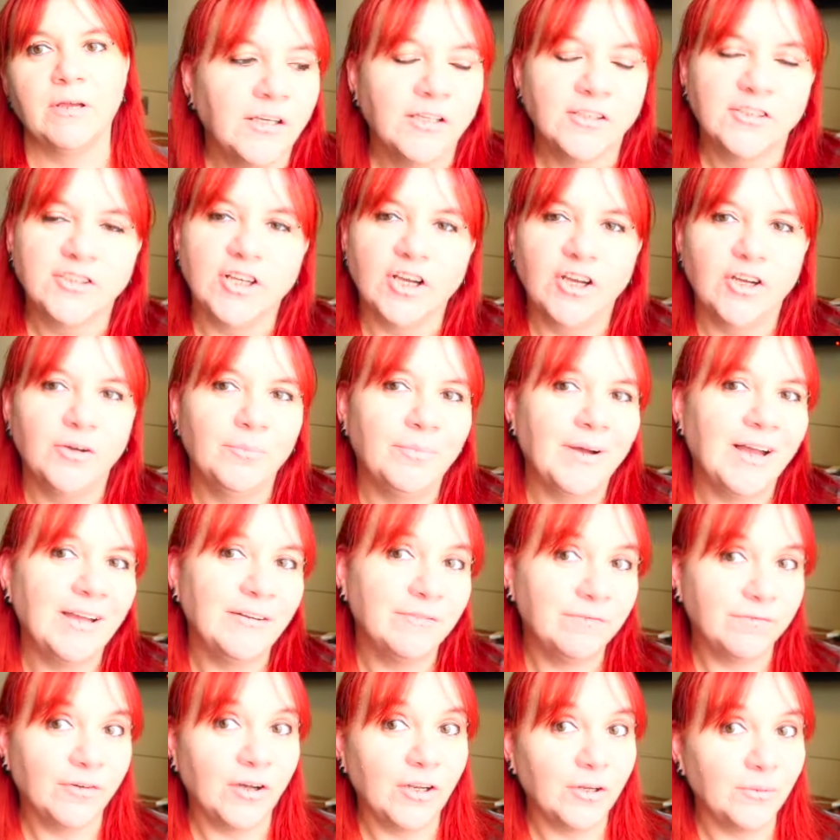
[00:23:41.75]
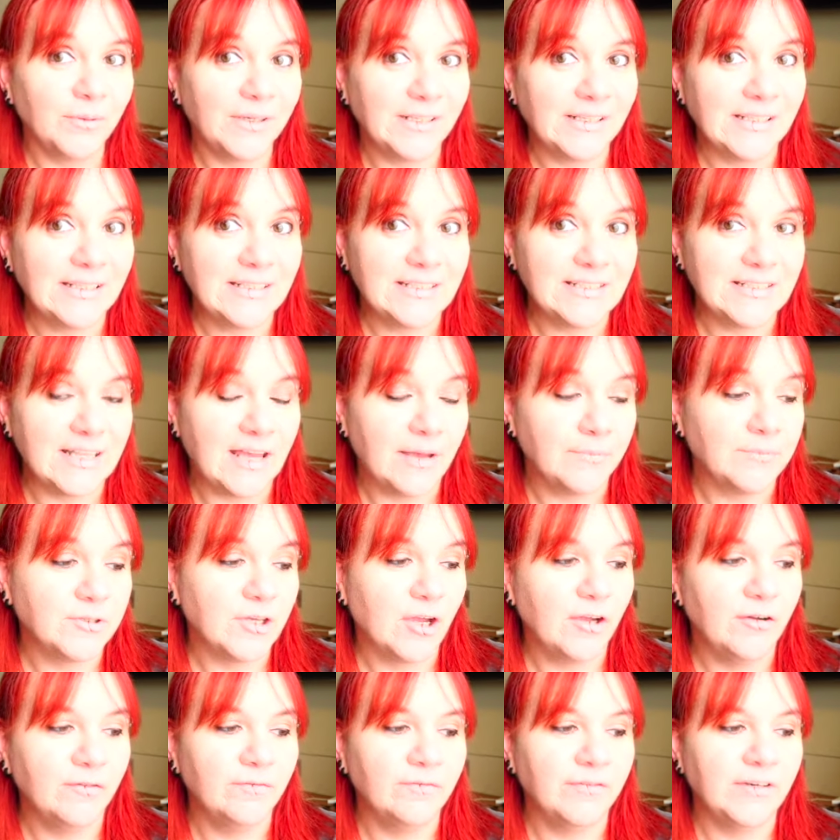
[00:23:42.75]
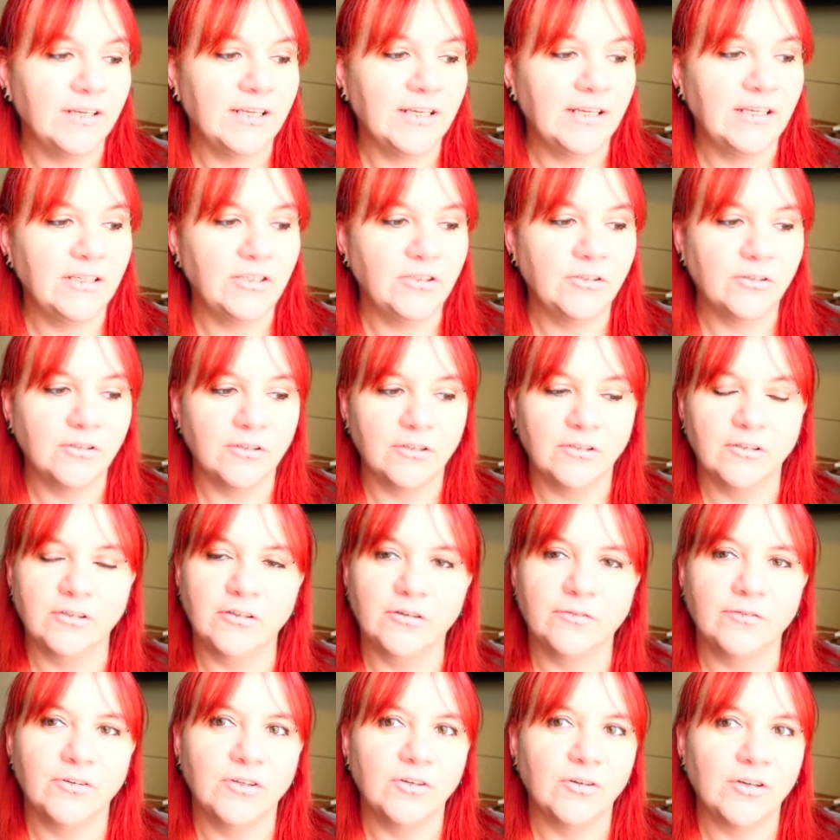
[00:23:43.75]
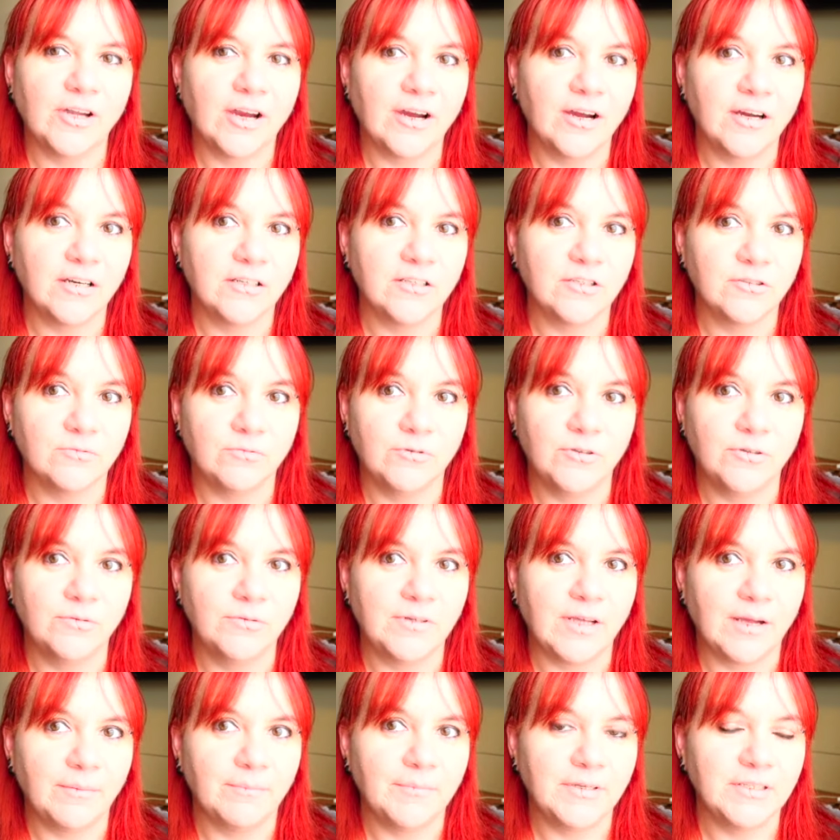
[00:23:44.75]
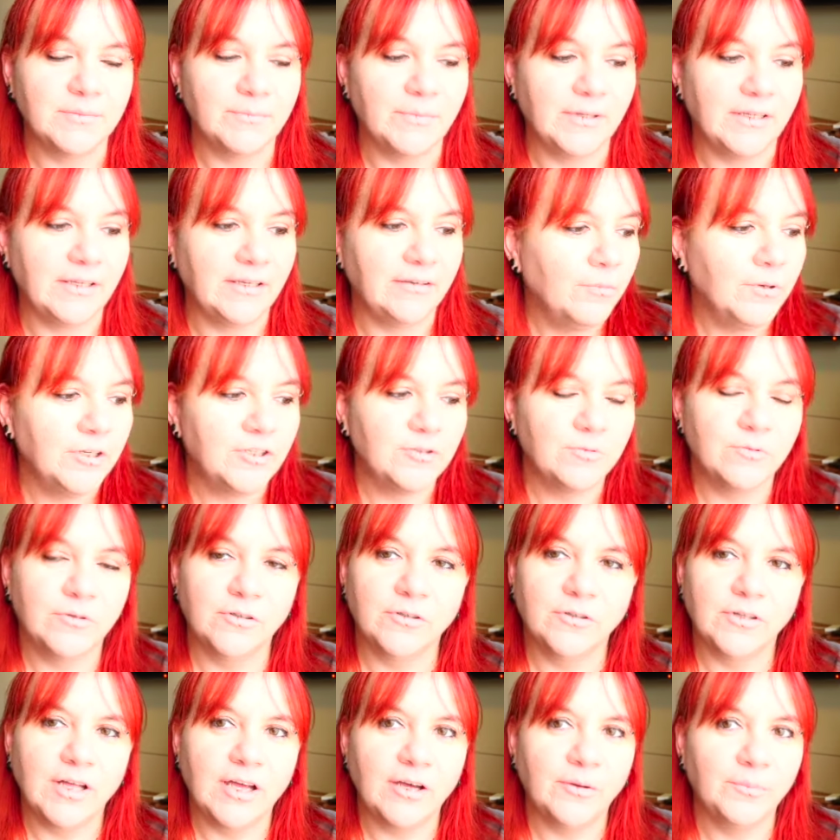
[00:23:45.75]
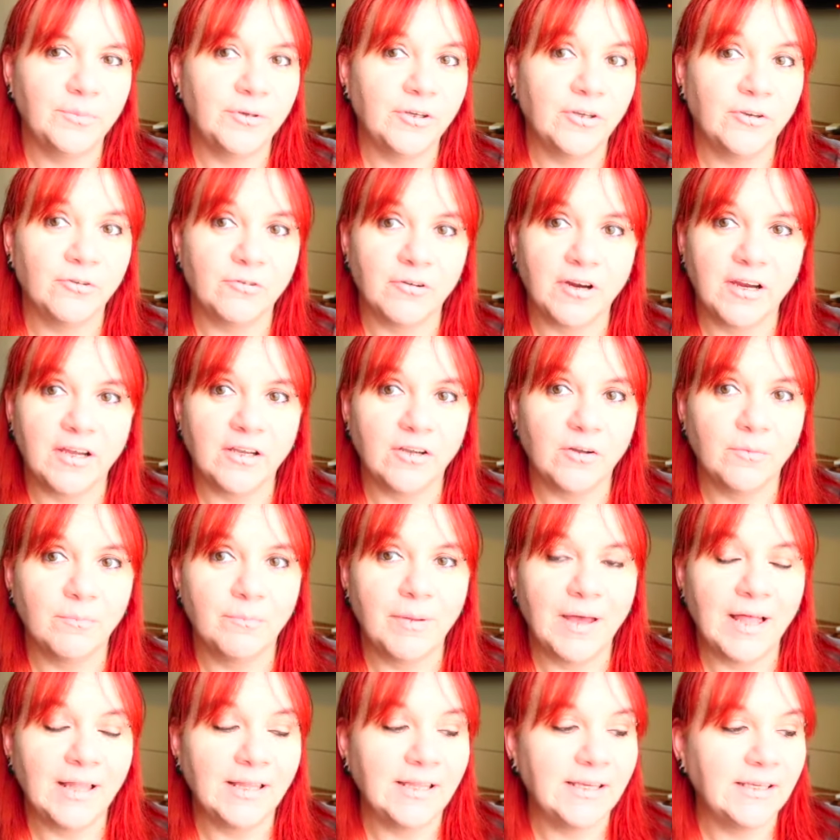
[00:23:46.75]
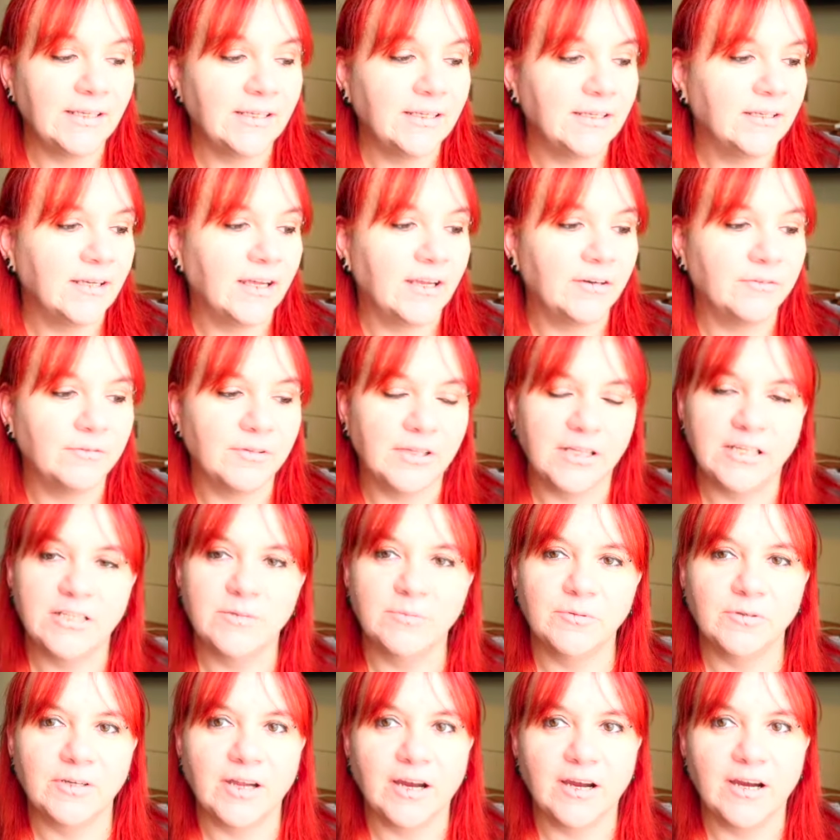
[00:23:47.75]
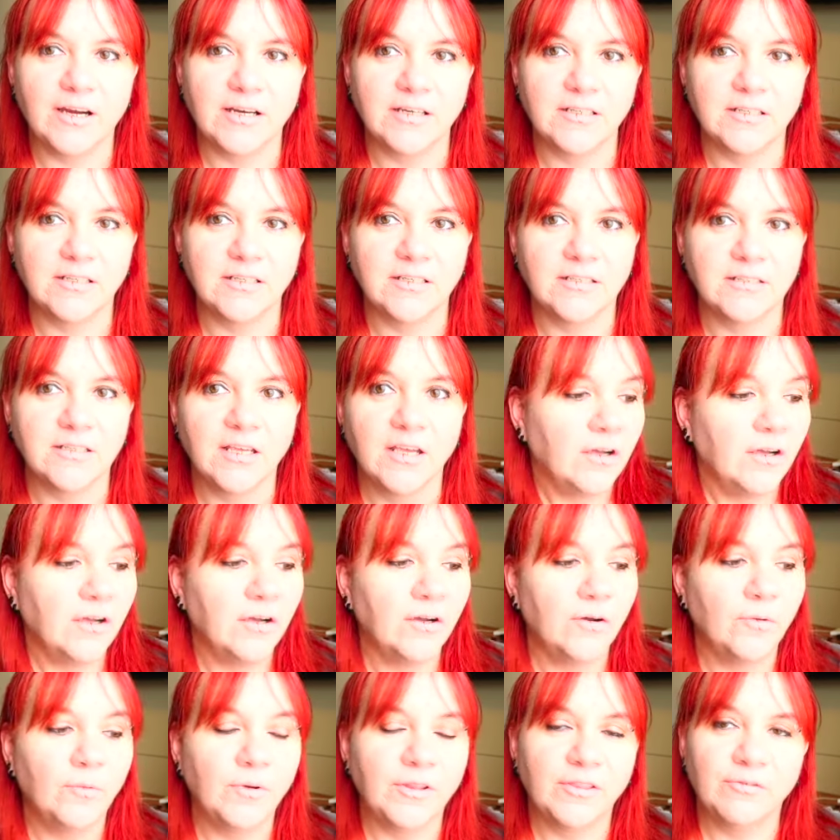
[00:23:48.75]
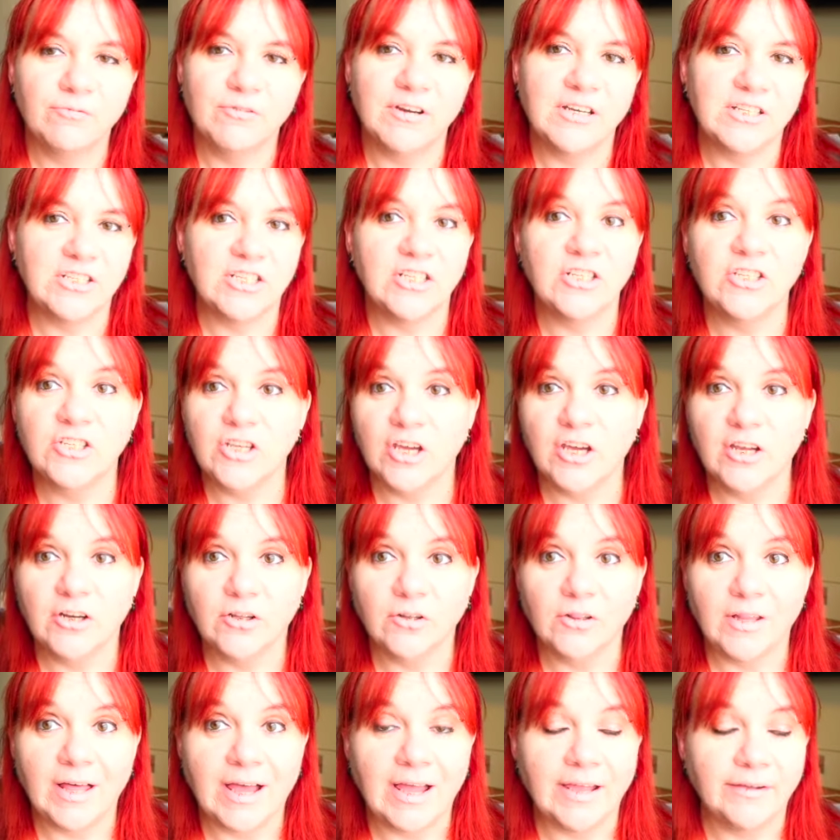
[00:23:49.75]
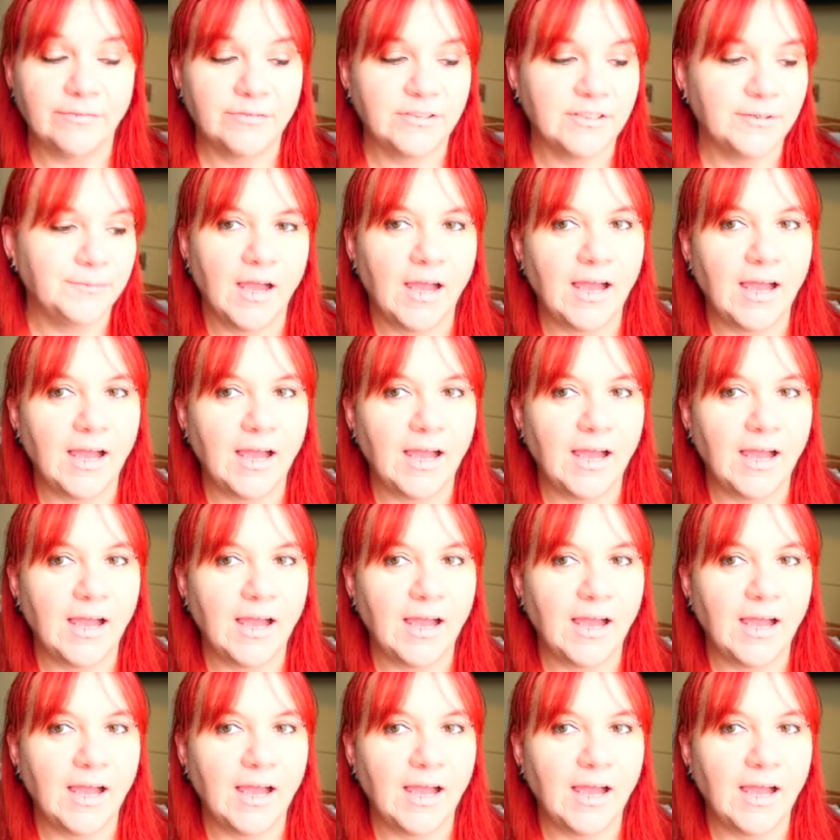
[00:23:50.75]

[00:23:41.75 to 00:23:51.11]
So by following these steps, hopefully you can uncover your character's wound and misbelief, which will help you create compelling and relatable characters with rich internal lives.